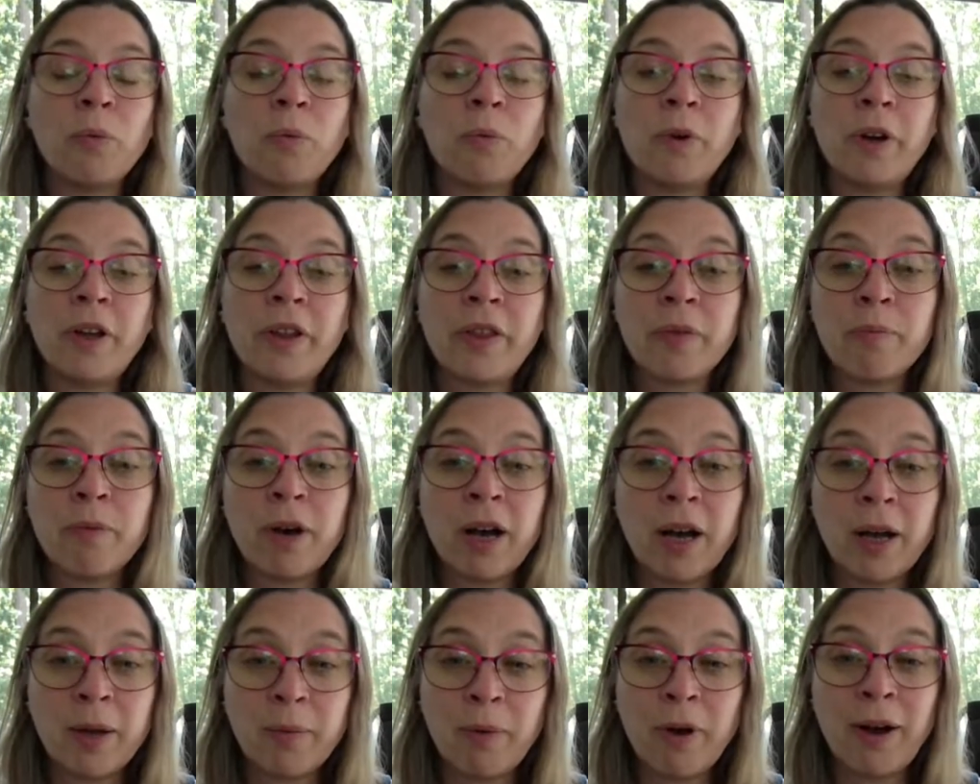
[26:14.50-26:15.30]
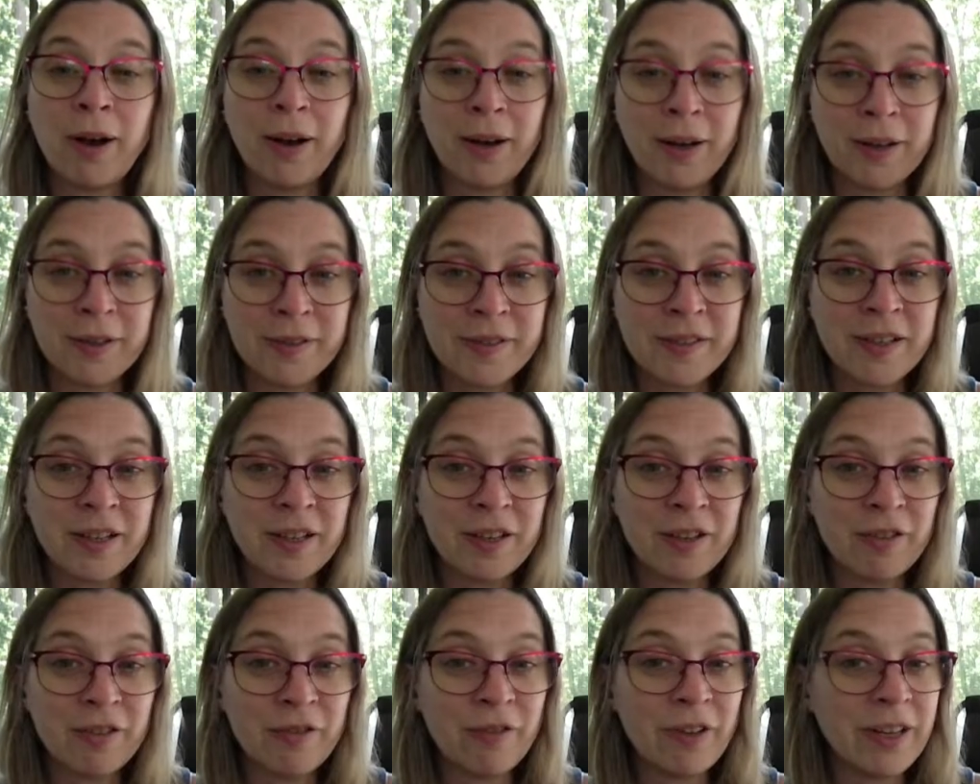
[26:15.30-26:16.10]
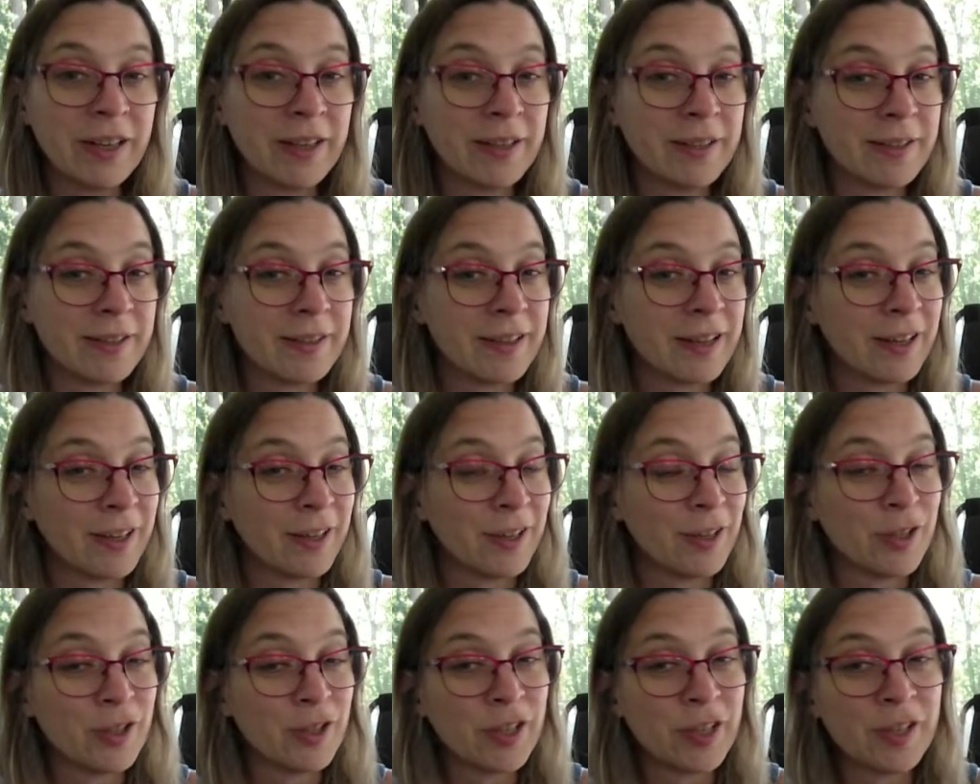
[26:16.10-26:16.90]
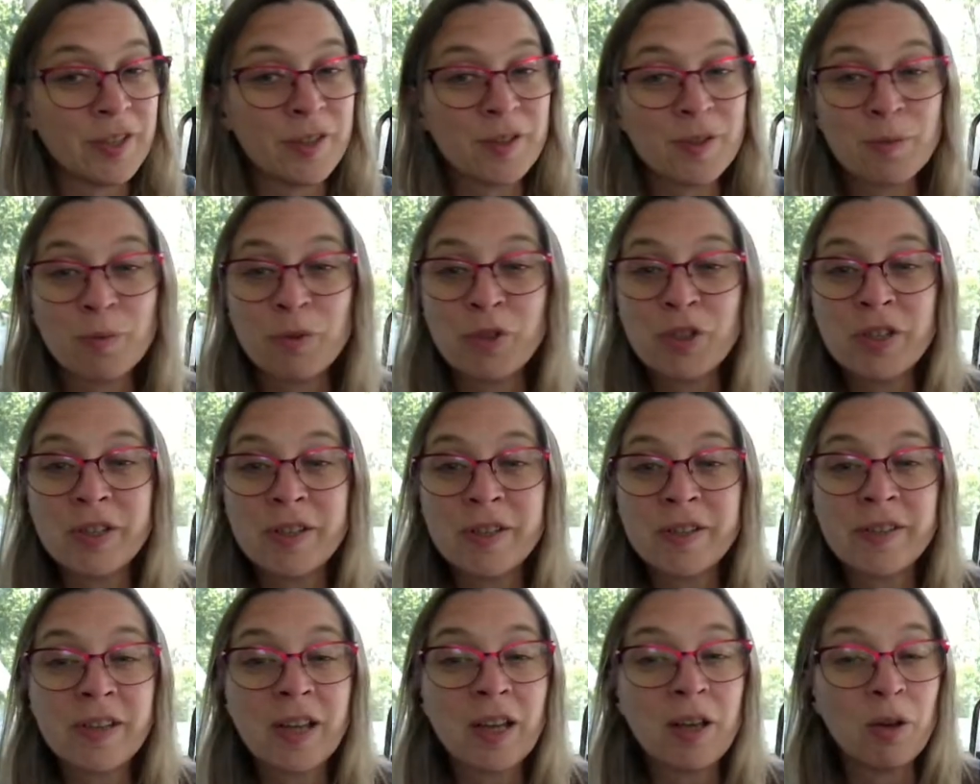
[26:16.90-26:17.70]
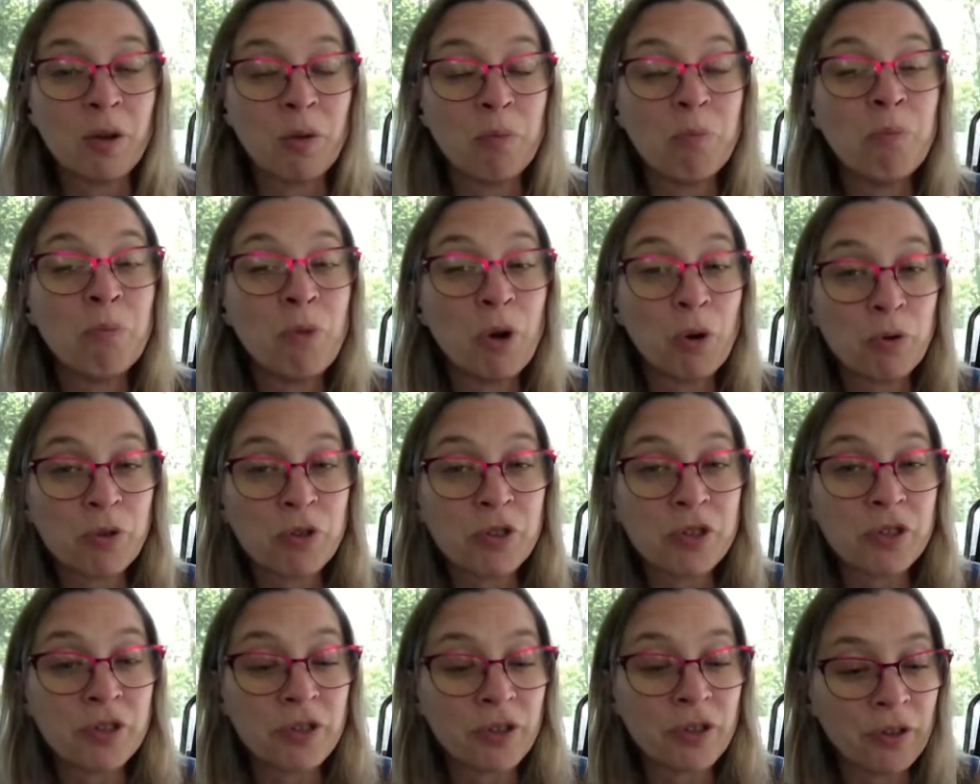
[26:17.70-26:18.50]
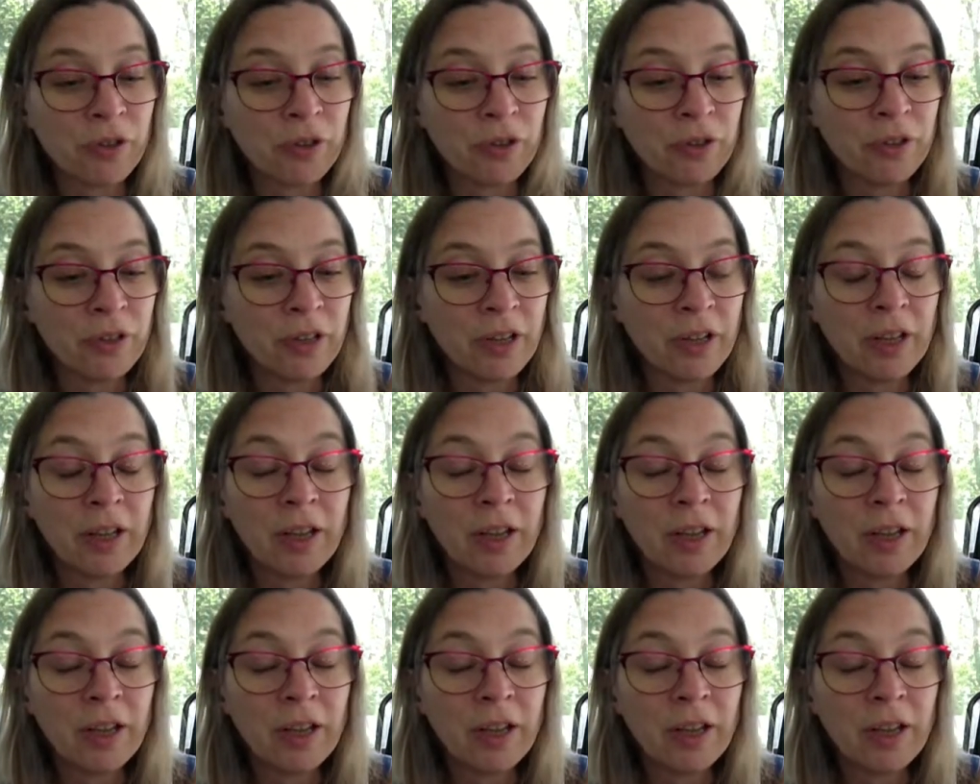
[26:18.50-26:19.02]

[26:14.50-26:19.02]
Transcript: with my positive intelligence, which is an emotional